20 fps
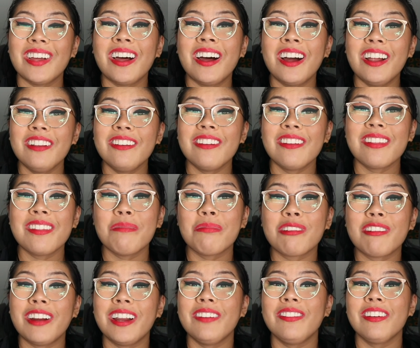a hundred
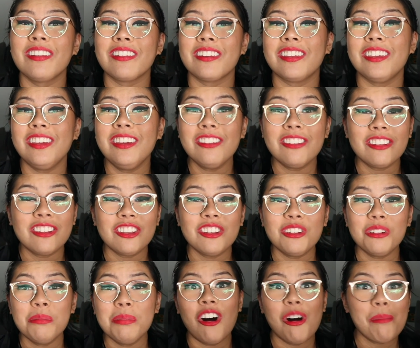subscribers on
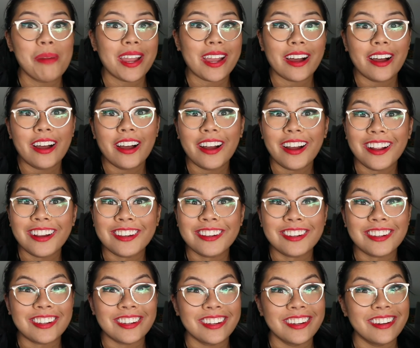YouTube. Oh my
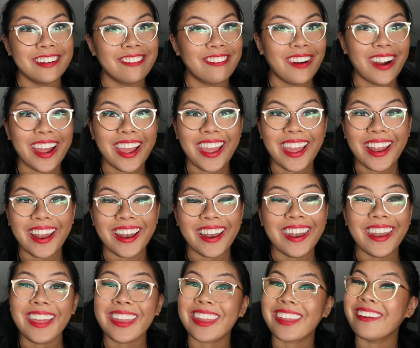gosh! right?
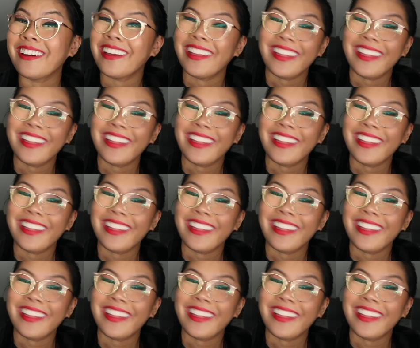That's